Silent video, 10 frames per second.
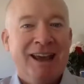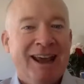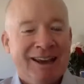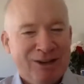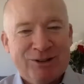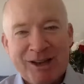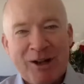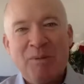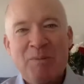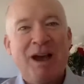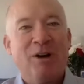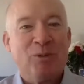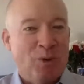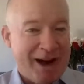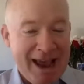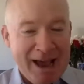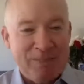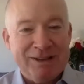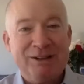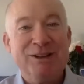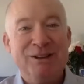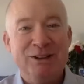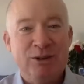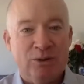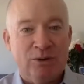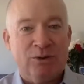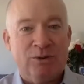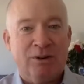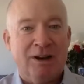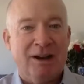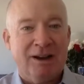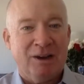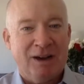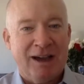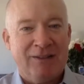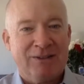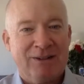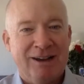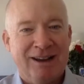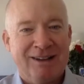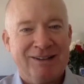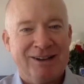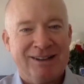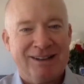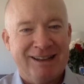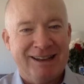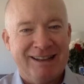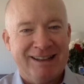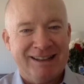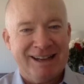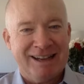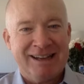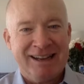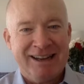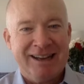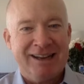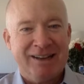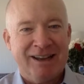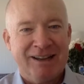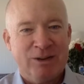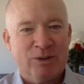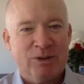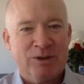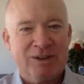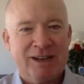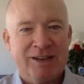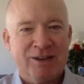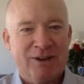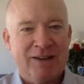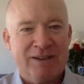and you tell them about what happened to you after I taught the technique, and you said you're